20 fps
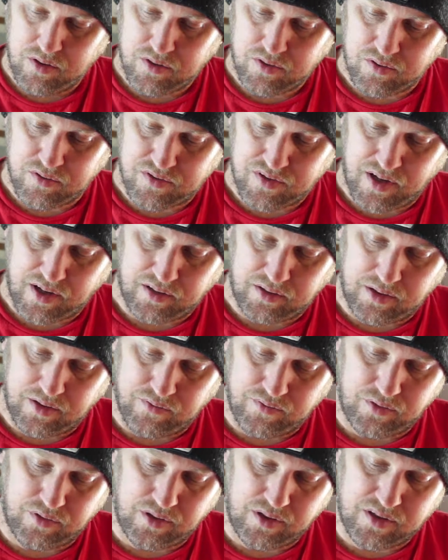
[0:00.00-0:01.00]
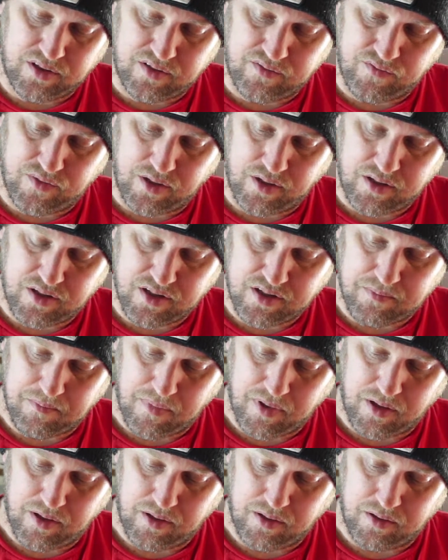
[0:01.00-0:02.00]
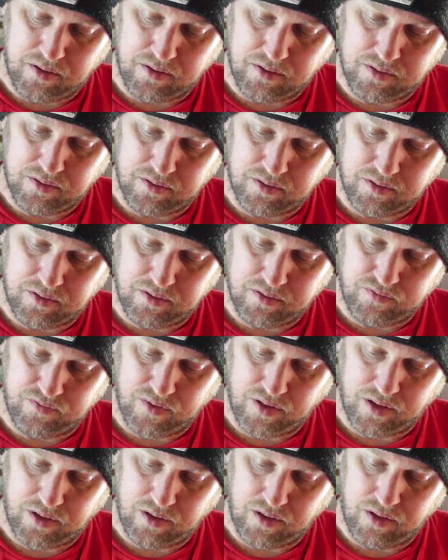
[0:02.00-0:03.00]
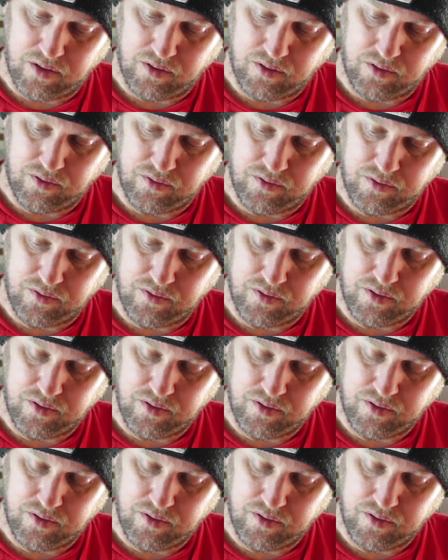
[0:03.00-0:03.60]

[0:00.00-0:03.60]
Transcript: So 2nd level, he gets Divine Smite, Divine Health.